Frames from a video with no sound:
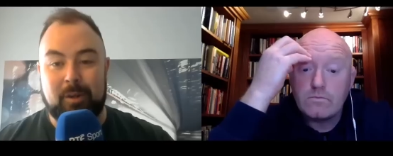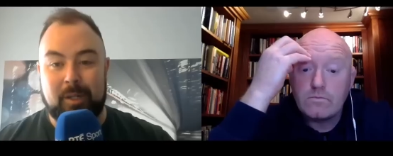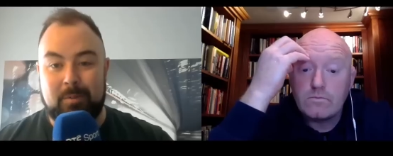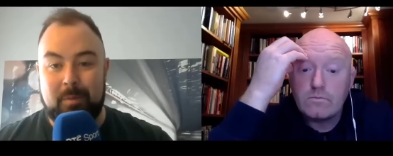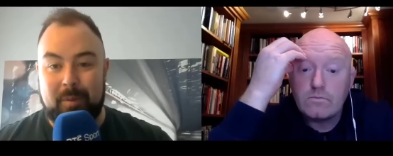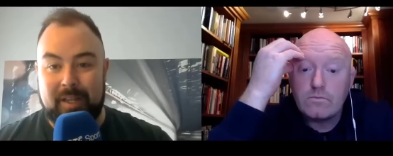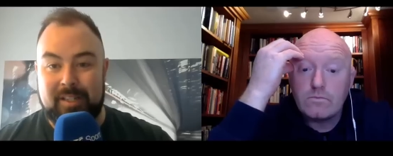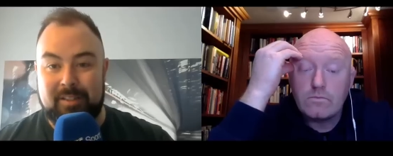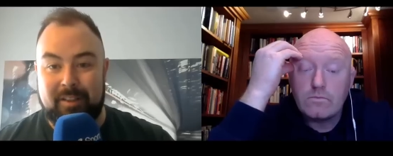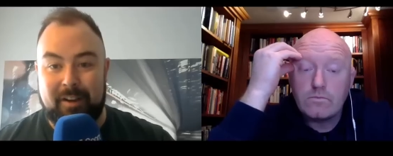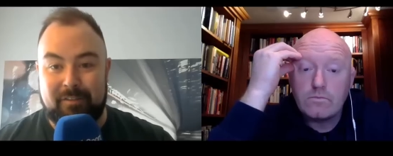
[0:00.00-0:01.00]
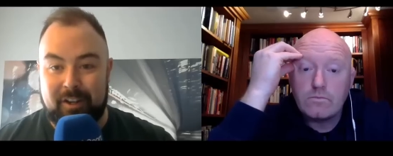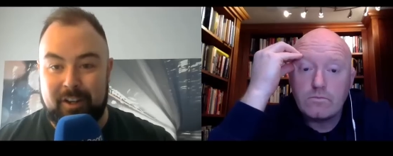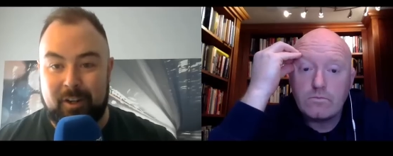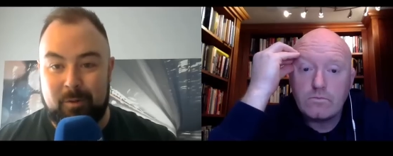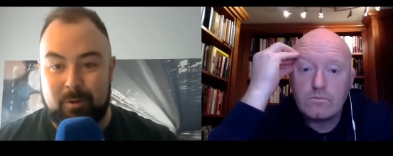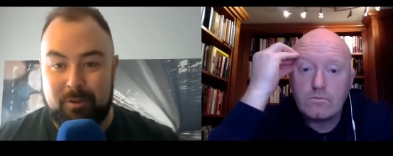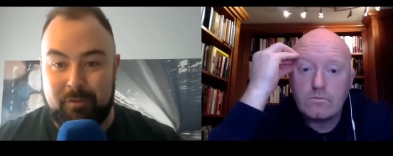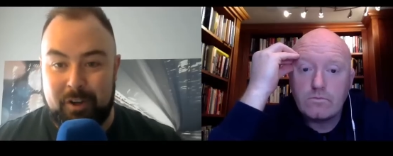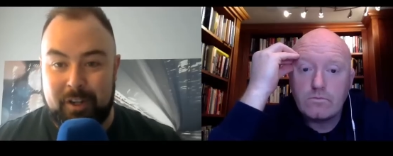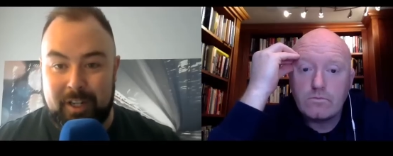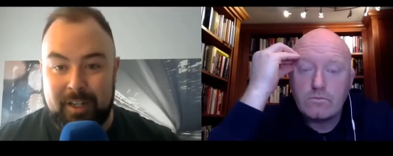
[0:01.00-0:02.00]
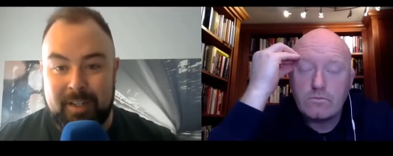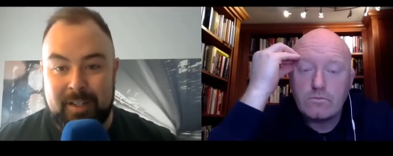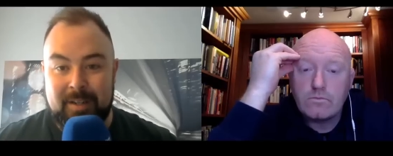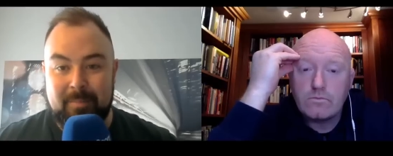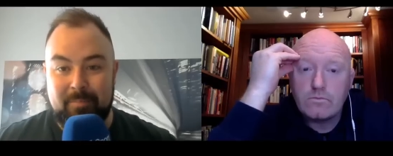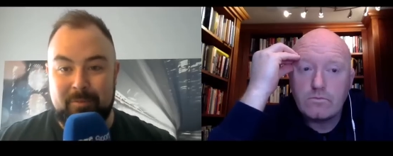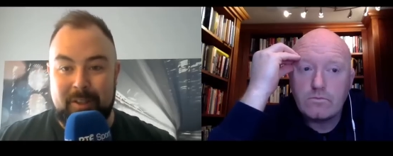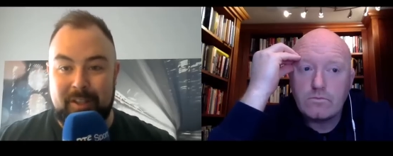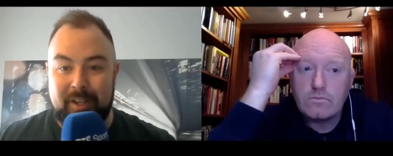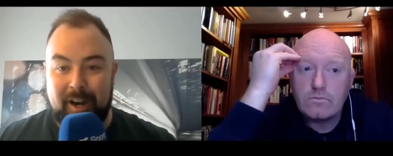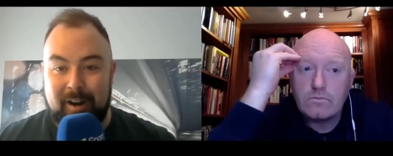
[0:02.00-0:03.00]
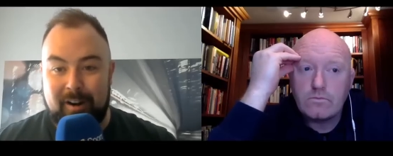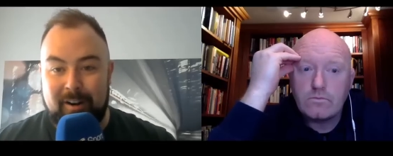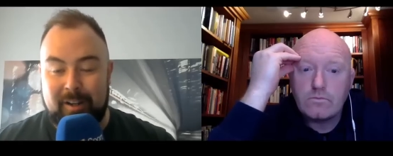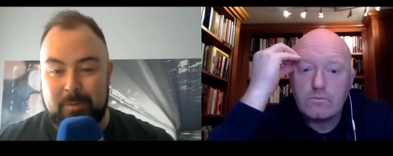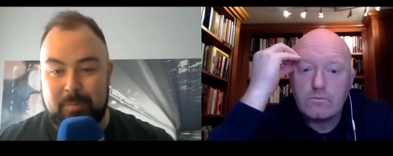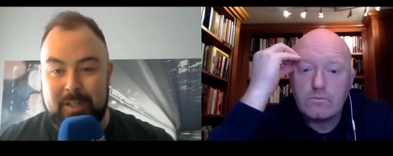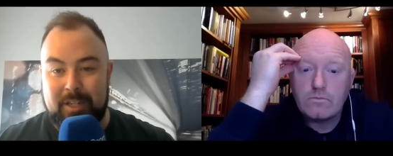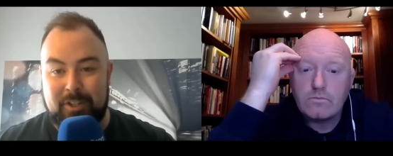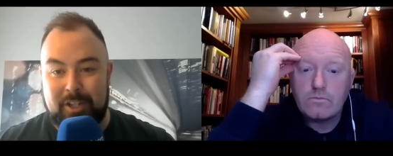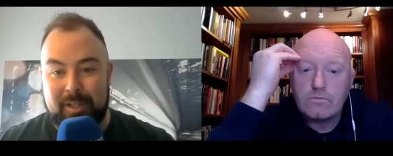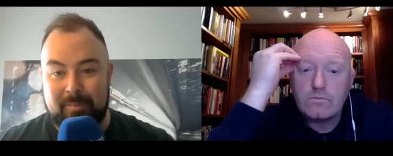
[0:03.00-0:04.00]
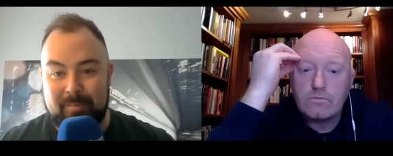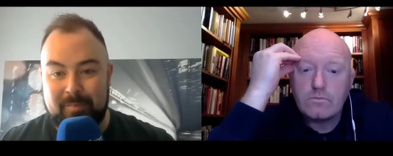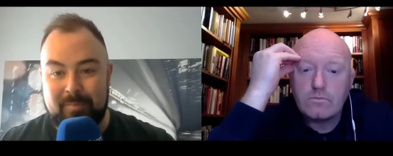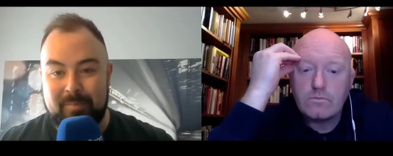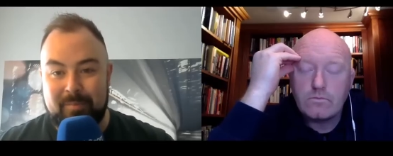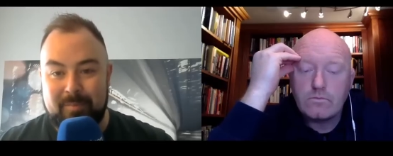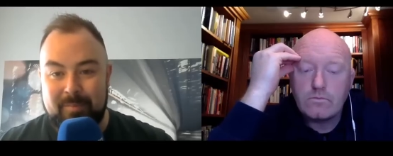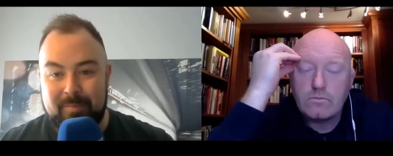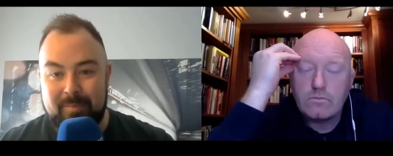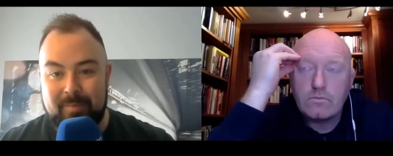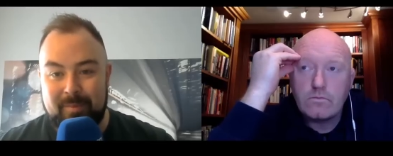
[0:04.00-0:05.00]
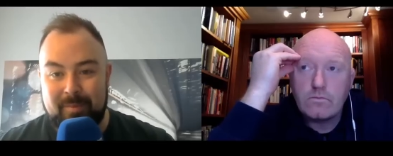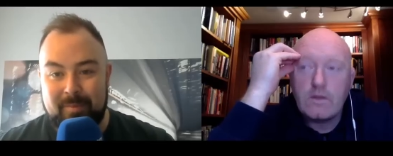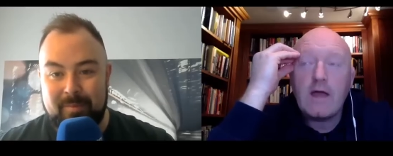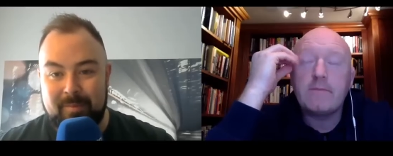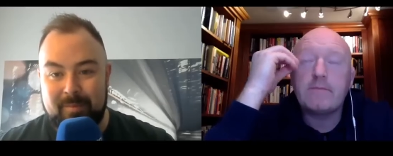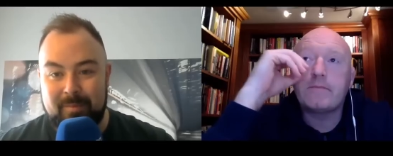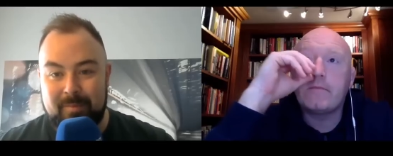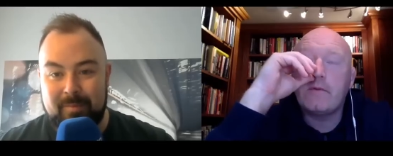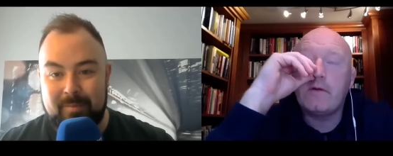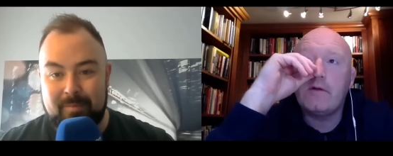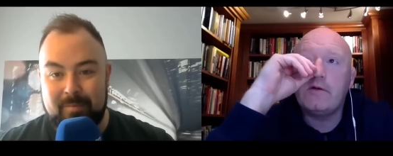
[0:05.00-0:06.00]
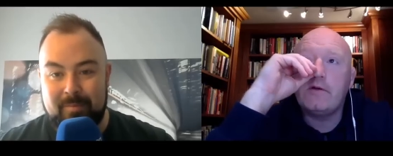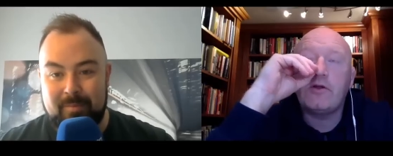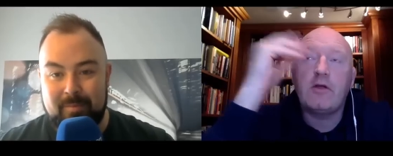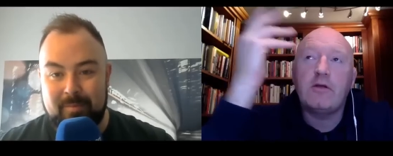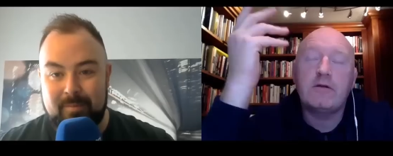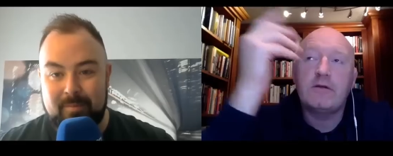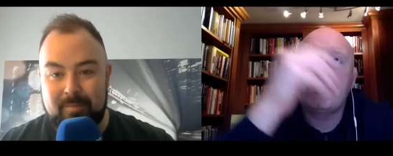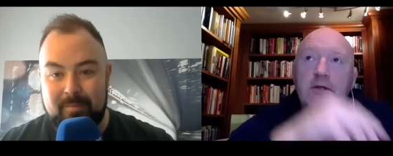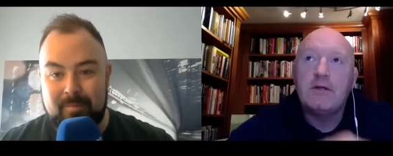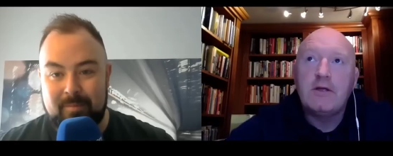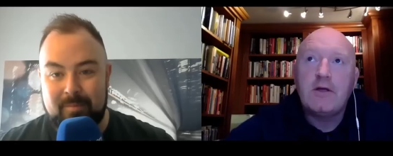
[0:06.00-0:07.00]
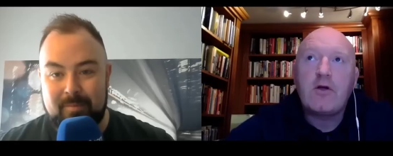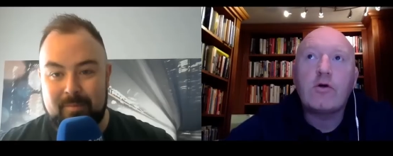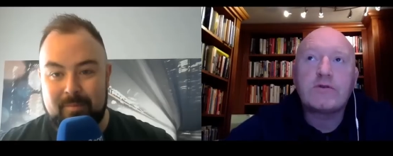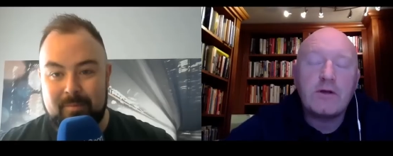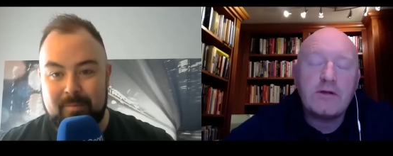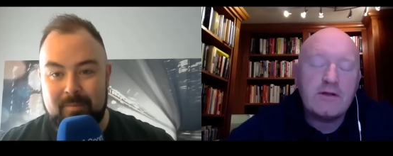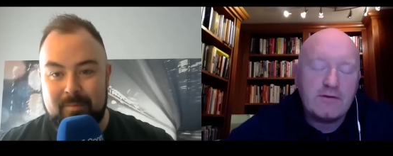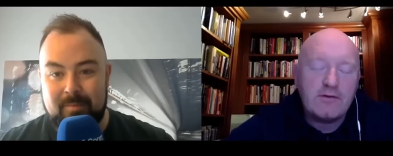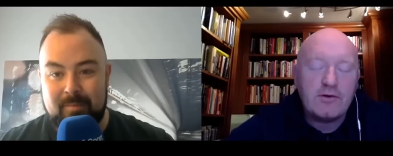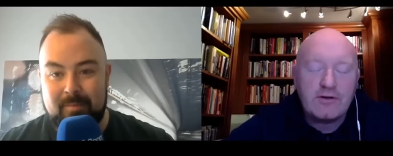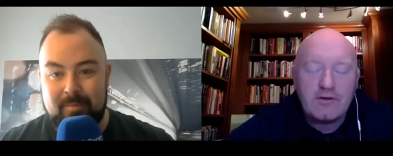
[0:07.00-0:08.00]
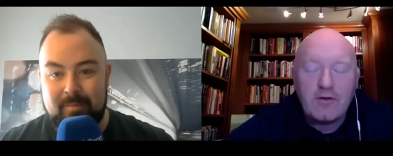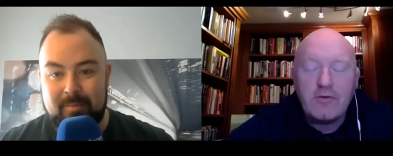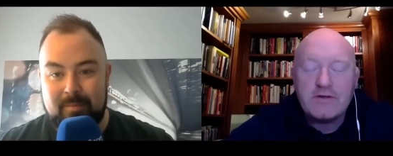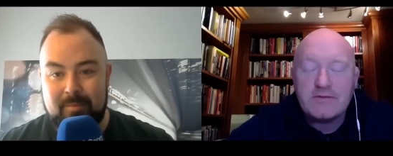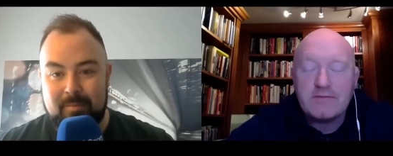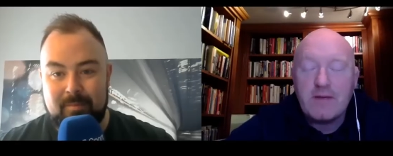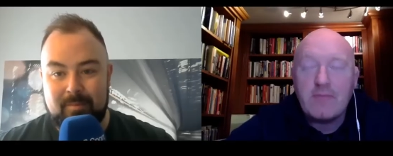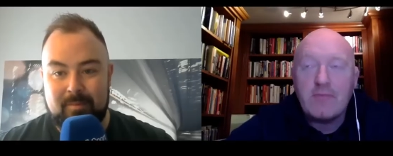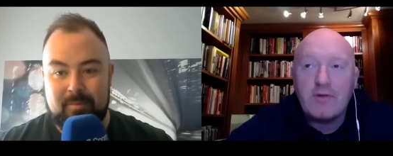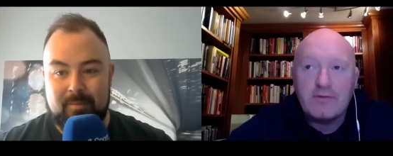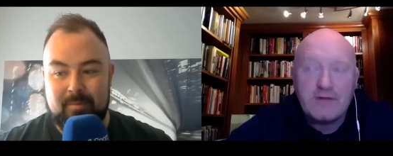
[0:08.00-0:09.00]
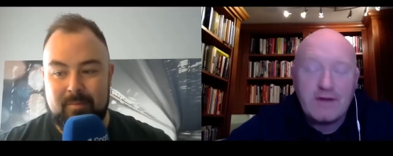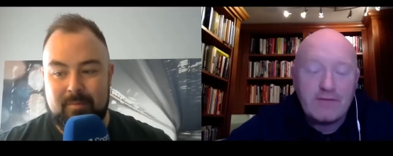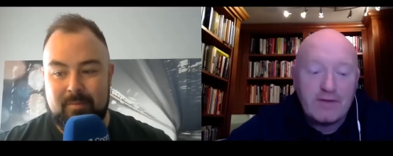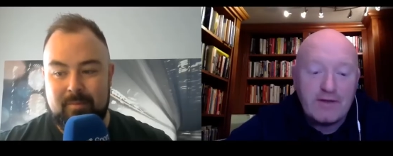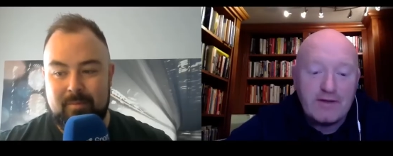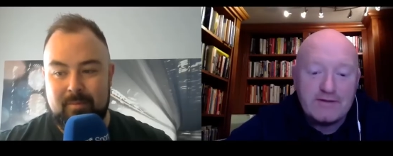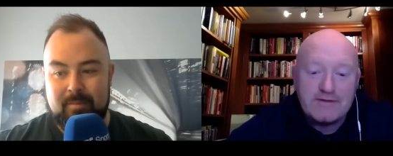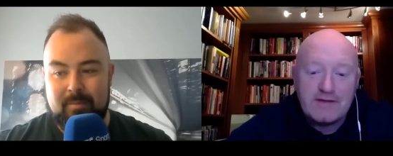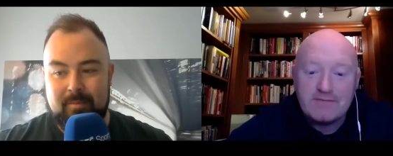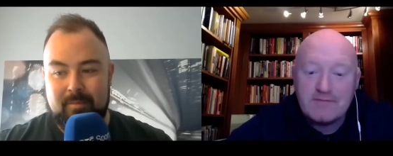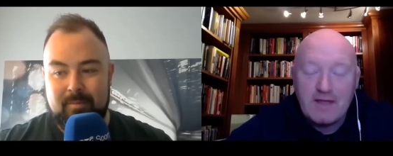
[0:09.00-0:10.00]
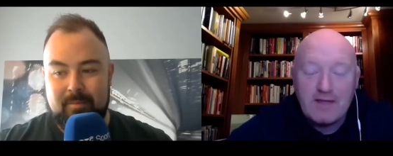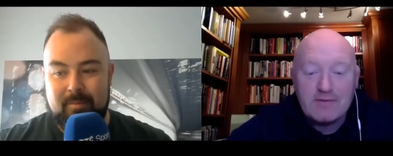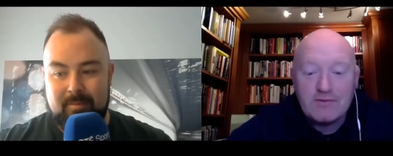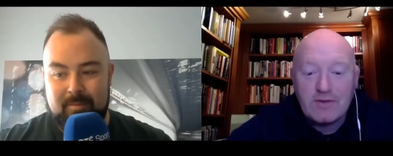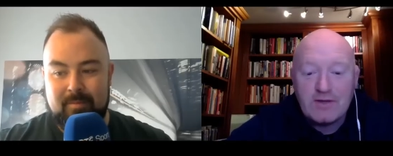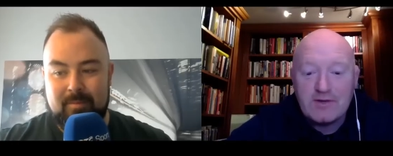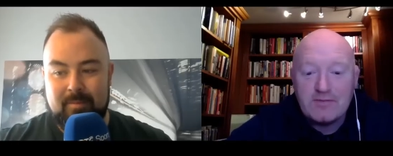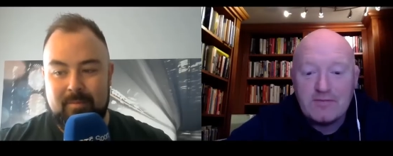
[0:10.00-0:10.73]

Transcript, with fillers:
Speaker 1: going to be playing South Africa in a quarter-final than they are Ireland, potentially.
Speaker 2: Yeah. Look at uh, Of course, I think, look at their recent memory of South Africa is that game in Twickenham.